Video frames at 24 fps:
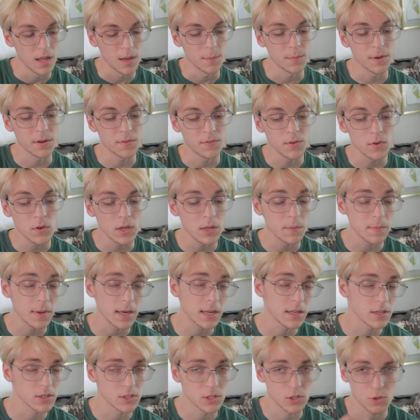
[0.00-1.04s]
but if you can
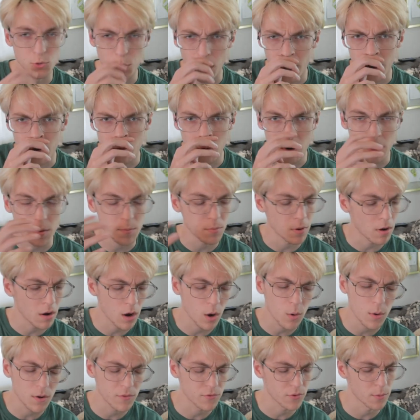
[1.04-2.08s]
manage to try one,
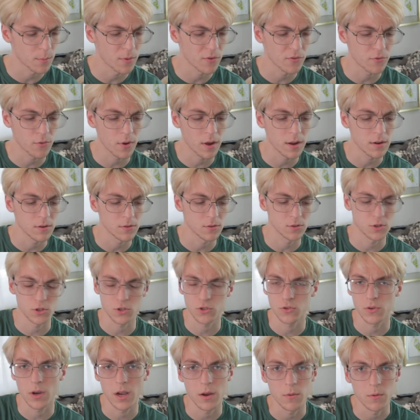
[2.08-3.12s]
borrow one from a friend, or
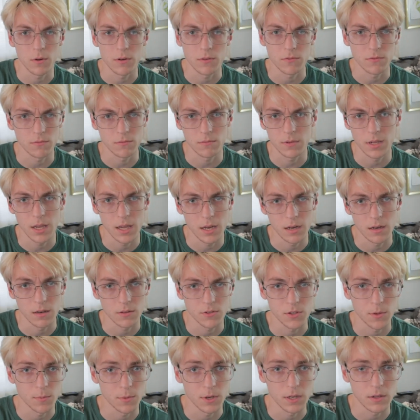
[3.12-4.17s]
just try one in
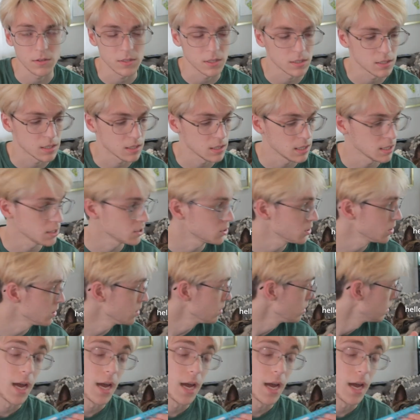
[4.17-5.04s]
someone else's collection,